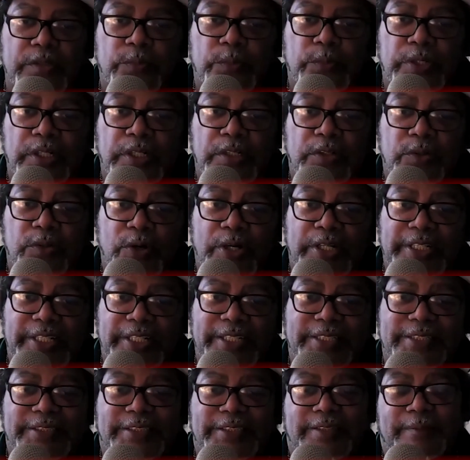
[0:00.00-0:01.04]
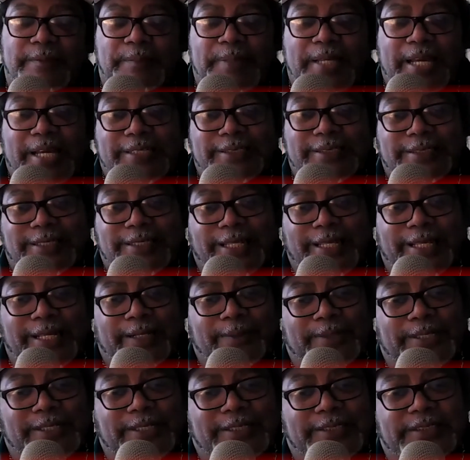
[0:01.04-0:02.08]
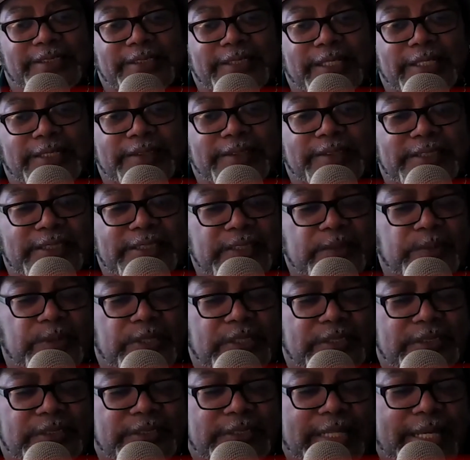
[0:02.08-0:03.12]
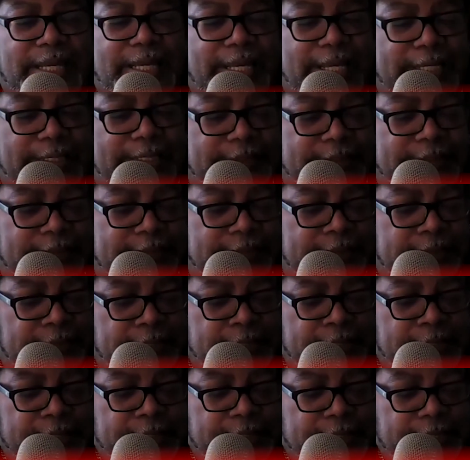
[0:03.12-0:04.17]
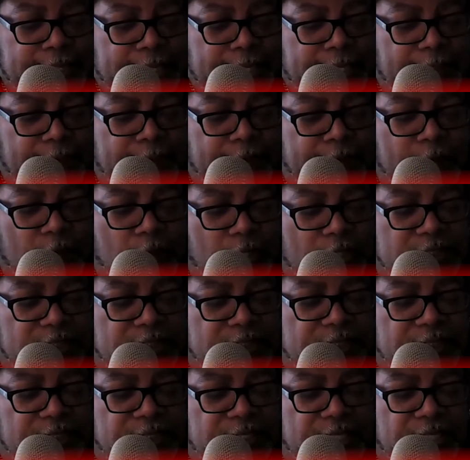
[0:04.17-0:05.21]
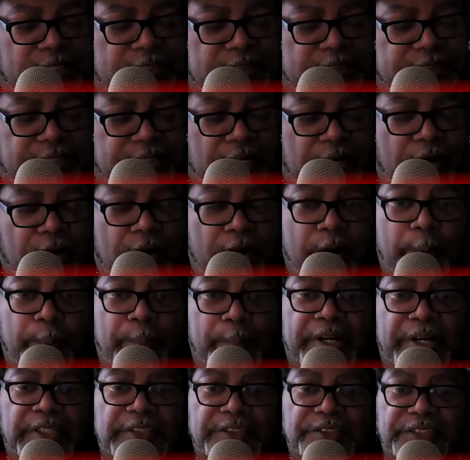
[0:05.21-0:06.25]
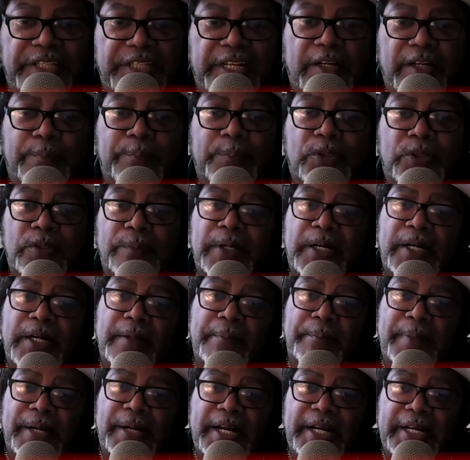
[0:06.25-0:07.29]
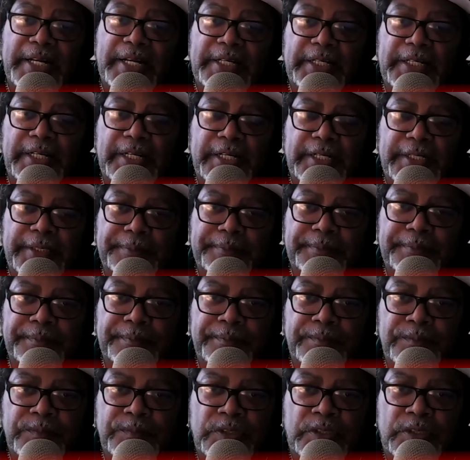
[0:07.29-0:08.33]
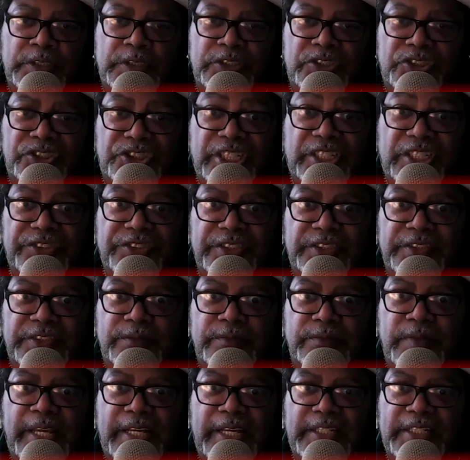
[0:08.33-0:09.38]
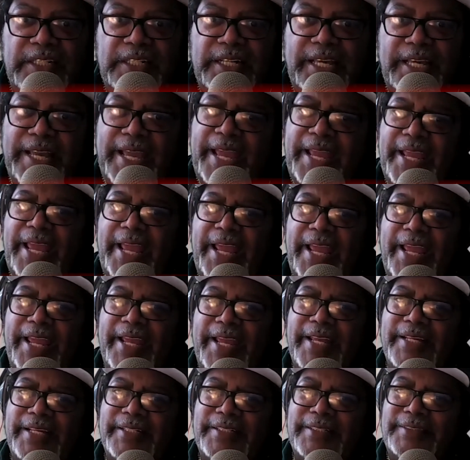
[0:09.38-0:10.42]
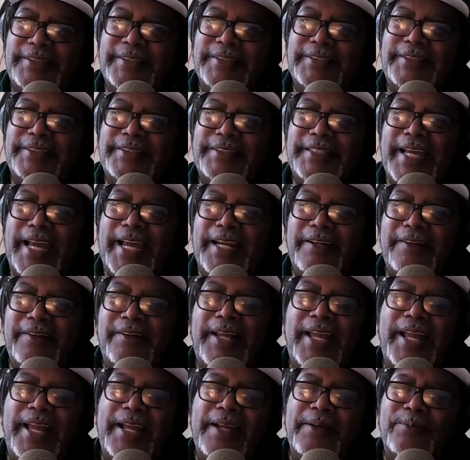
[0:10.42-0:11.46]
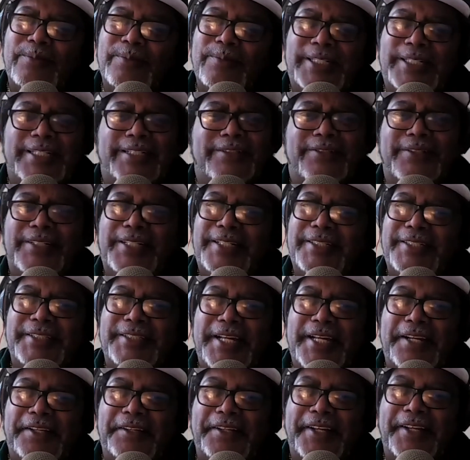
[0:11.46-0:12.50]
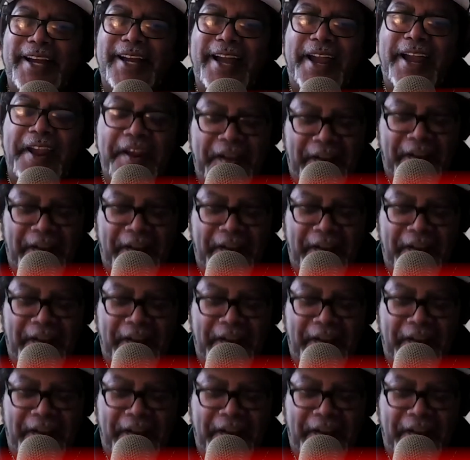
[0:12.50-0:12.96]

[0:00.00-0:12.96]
where Courtney is, and Pat is like, well, she's with her dad and and all this other kind of stuff. But they are put upon by Justin. And they're like, hey, this is the janitor. Hey, what are you doing here, janitor guy?